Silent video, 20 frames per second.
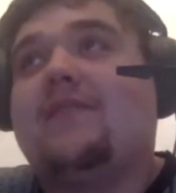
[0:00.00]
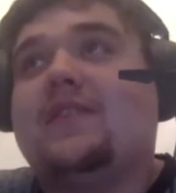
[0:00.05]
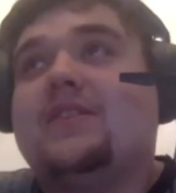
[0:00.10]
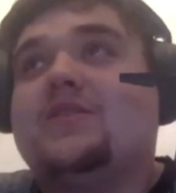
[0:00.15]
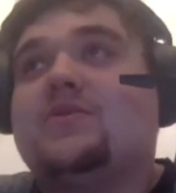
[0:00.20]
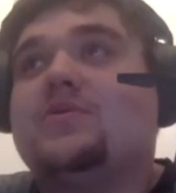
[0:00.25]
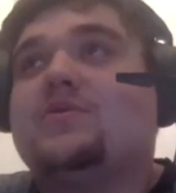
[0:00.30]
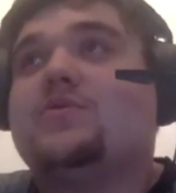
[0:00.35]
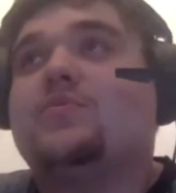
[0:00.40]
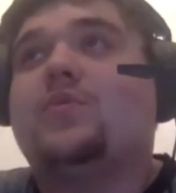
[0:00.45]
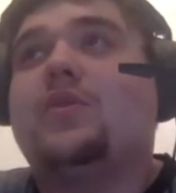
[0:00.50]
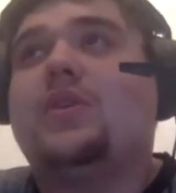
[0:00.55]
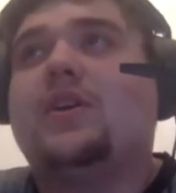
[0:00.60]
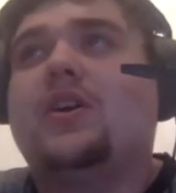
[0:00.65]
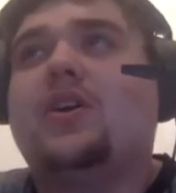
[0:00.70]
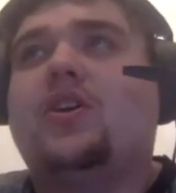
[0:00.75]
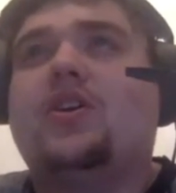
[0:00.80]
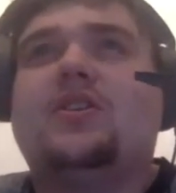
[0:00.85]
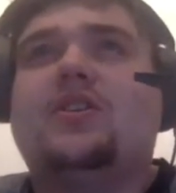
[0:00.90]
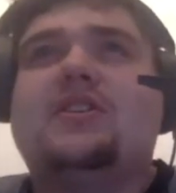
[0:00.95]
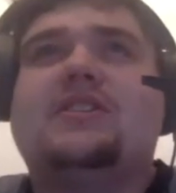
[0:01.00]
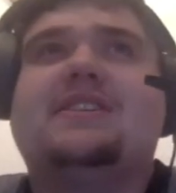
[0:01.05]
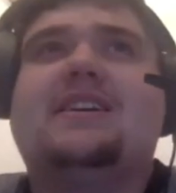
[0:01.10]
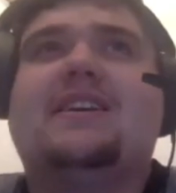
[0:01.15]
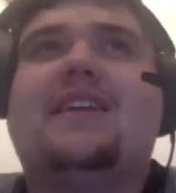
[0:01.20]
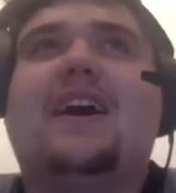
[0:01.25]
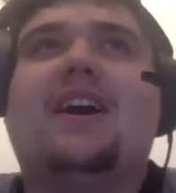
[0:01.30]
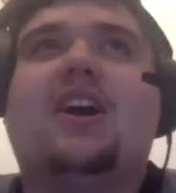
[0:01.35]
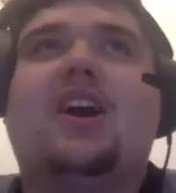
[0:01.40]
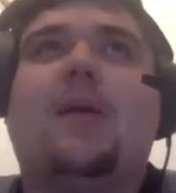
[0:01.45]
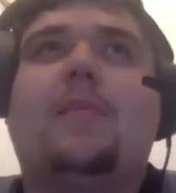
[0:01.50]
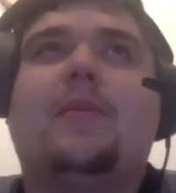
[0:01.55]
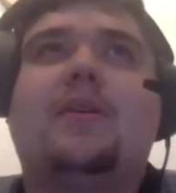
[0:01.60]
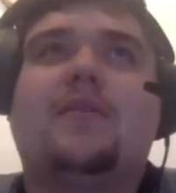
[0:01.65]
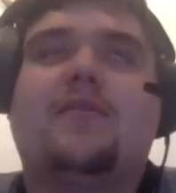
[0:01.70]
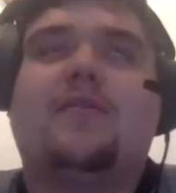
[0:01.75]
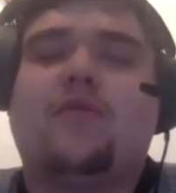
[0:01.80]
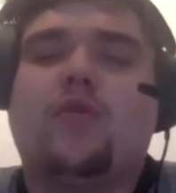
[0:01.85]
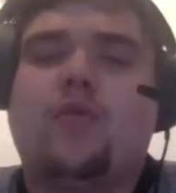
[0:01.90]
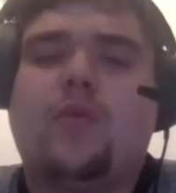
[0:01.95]
And it's just really good to see that coming
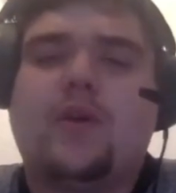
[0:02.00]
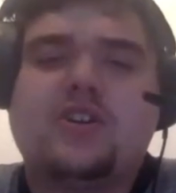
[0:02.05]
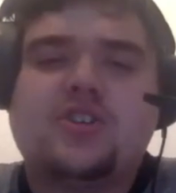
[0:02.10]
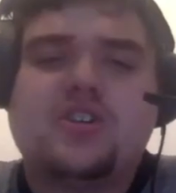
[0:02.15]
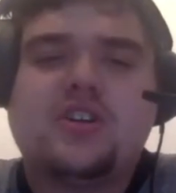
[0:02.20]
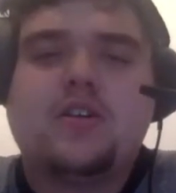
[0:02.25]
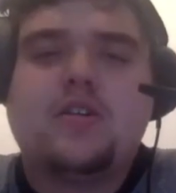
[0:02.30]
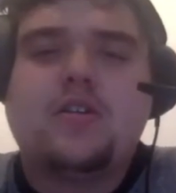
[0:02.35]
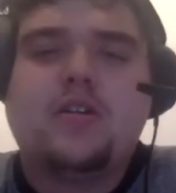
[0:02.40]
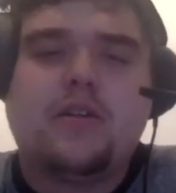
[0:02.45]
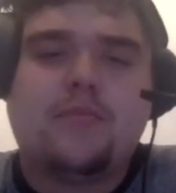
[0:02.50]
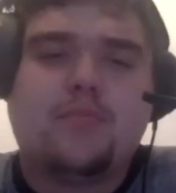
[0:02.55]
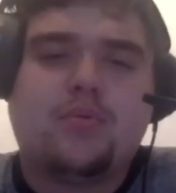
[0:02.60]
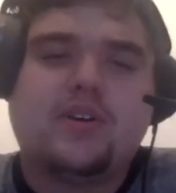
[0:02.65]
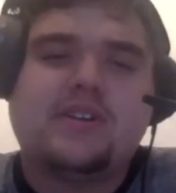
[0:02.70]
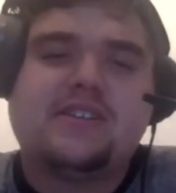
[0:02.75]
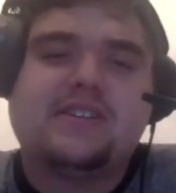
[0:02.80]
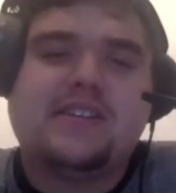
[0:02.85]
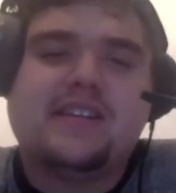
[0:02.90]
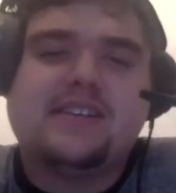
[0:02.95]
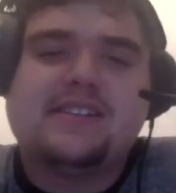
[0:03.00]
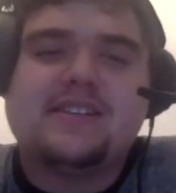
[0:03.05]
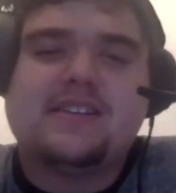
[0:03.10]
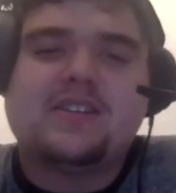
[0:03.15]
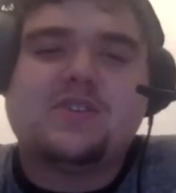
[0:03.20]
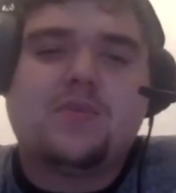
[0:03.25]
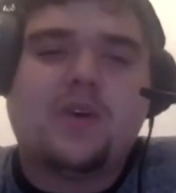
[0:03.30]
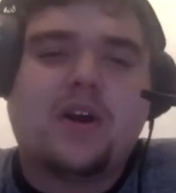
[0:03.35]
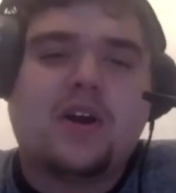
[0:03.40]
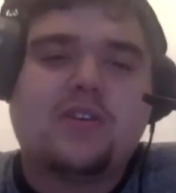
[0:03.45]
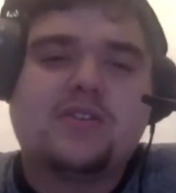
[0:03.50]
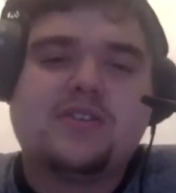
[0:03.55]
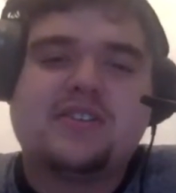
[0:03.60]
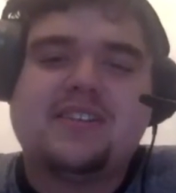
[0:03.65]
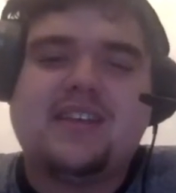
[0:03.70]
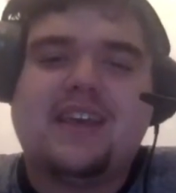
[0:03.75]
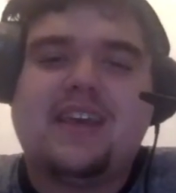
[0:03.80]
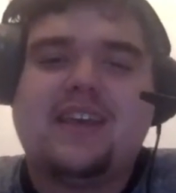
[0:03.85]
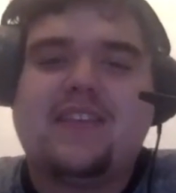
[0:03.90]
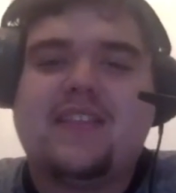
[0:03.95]
to fruition in preseason as well, as
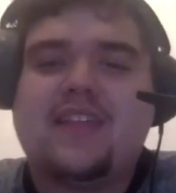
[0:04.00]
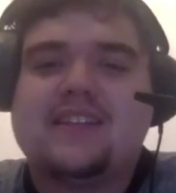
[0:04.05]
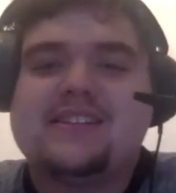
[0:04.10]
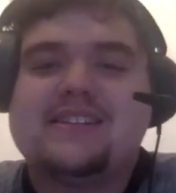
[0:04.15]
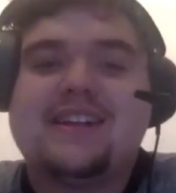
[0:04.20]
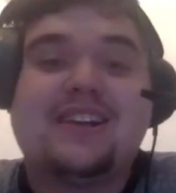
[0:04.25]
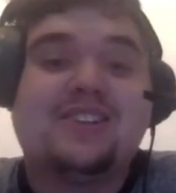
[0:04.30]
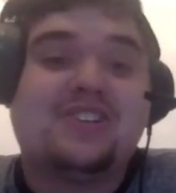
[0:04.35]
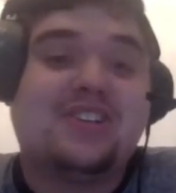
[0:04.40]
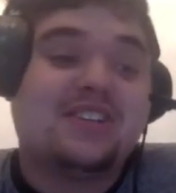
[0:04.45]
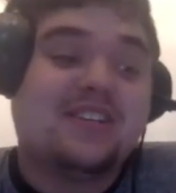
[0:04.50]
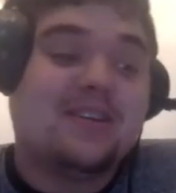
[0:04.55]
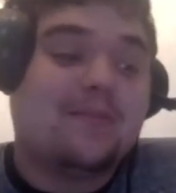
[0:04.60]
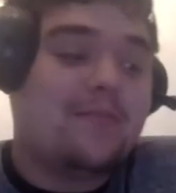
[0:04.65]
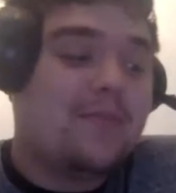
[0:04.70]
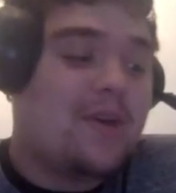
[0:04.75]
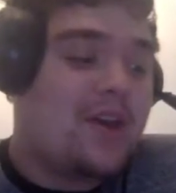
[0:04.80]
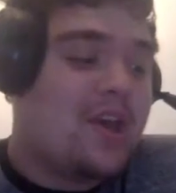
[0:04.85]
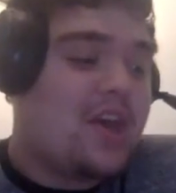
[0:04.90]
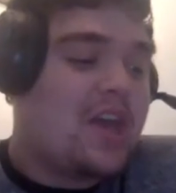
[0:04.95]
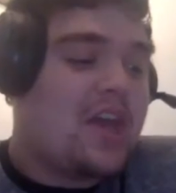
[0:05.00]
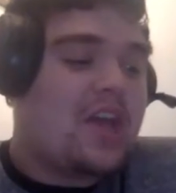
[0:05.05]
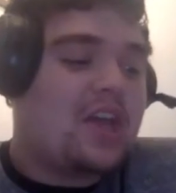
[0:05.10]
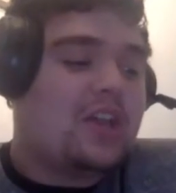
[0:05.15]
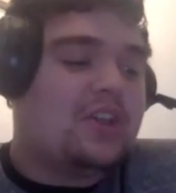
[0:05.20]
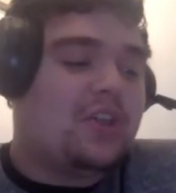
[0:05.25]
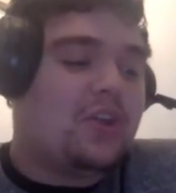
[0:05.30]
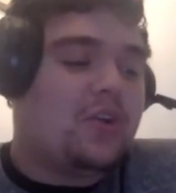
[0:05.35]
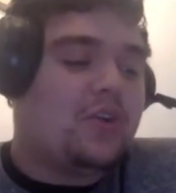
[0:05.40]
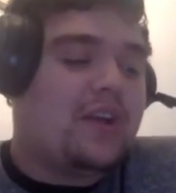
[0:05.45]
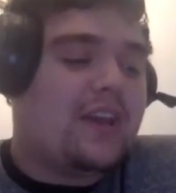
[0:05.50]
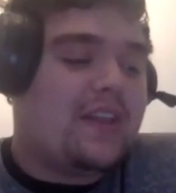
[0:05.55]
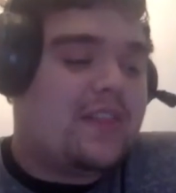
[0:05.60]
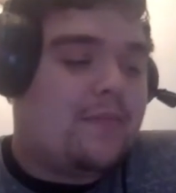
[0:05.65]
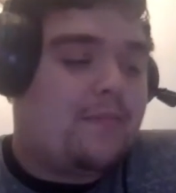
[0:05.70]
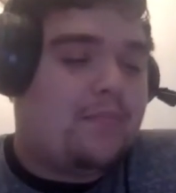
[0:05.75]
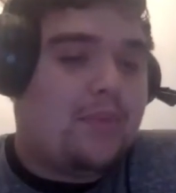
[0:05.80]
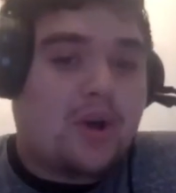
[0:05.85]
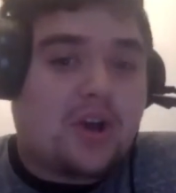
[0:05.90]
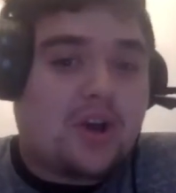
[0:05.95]
seeing that it's not just him learning in
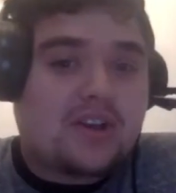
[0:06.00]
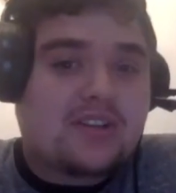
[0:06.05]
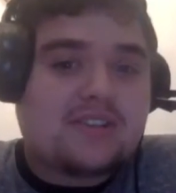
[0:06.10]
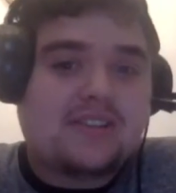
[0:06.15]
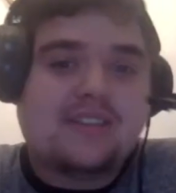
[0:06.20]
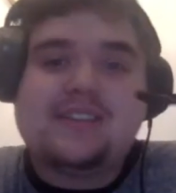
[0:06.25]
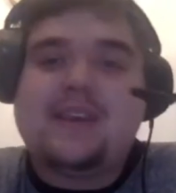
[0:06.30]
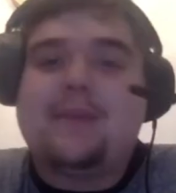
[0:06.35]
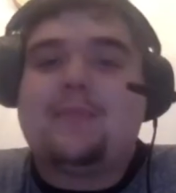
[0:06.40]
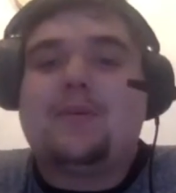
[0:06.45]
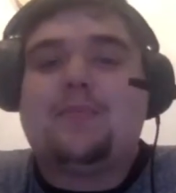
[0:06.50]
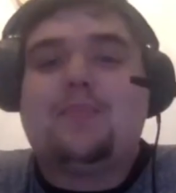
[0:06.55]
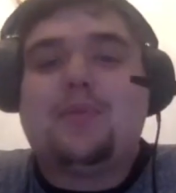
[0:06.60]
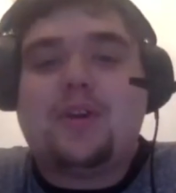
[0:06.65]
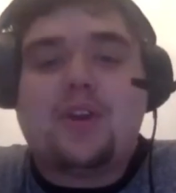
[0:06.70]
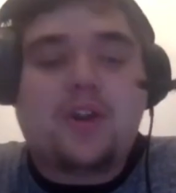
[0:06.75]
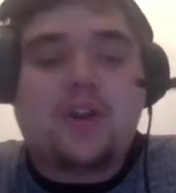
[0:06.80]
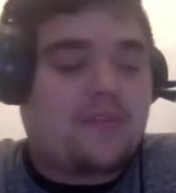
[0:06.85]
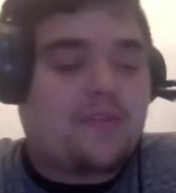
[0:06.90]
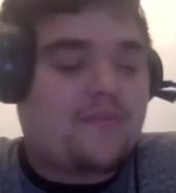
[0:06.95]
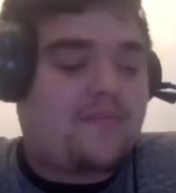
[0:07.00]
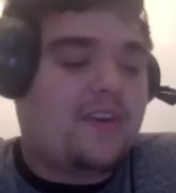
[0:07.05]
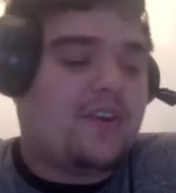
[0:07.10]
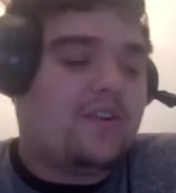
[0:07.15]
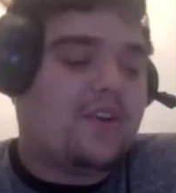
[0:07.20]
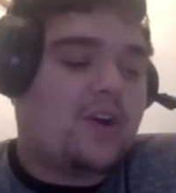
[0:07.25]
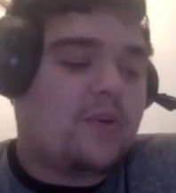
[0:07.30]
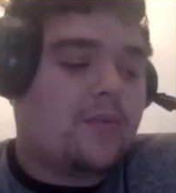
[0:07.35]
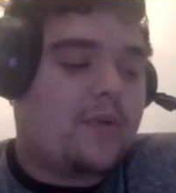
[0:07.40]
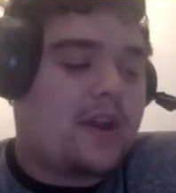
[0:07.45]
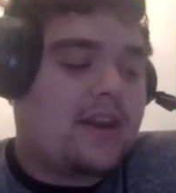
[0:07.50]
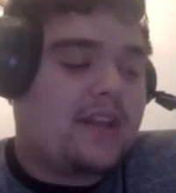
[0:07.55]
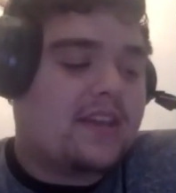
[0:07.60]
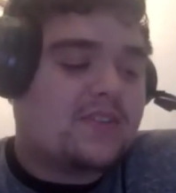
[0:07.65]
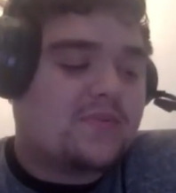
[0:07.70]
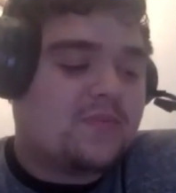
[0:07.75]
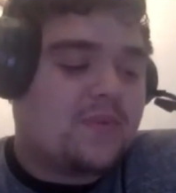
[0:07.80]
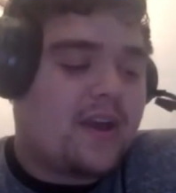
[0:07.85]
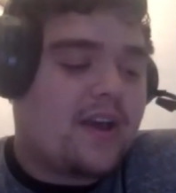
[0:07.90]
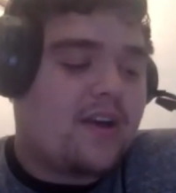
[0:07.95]
the books. He's able to put it on the field already
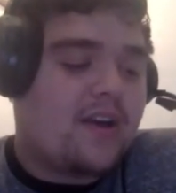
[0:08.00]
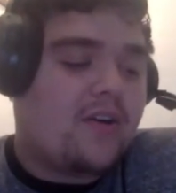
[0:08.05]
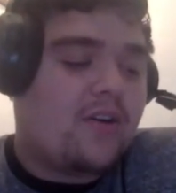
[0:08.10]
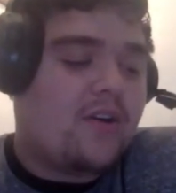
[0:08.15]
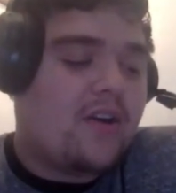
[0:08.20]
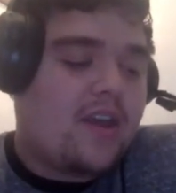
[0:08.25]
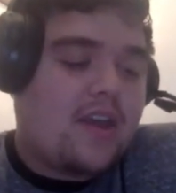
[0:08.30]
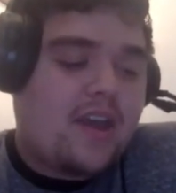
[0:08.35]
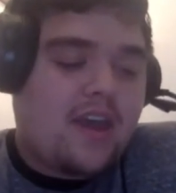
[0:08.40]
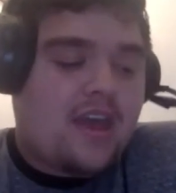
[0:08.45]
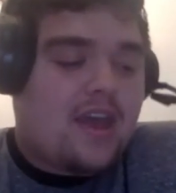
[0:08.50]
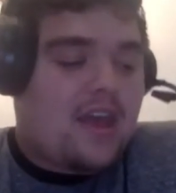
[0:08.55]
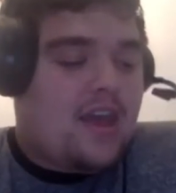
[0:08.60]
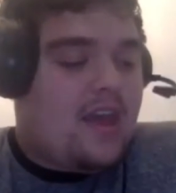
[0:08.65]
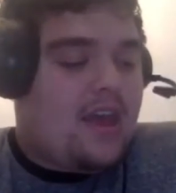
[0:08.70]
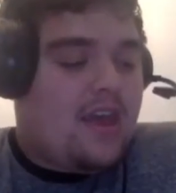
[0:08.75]
as well. Yeah.